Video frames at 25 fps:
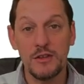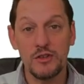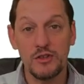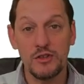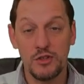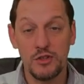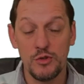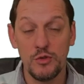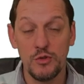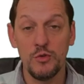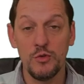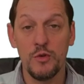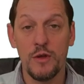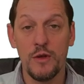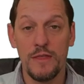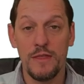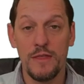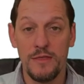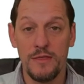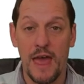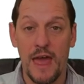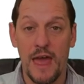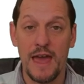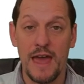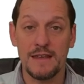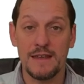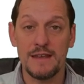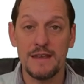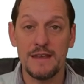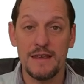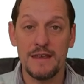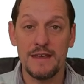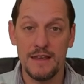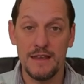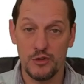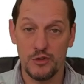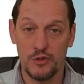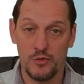to that
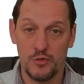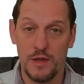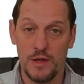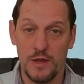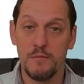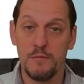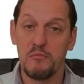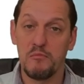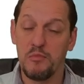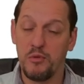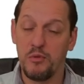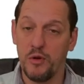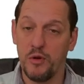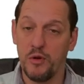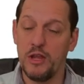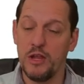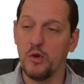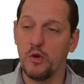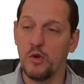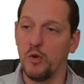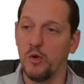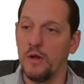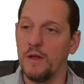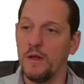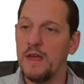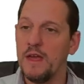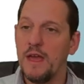entry. Pretty cool.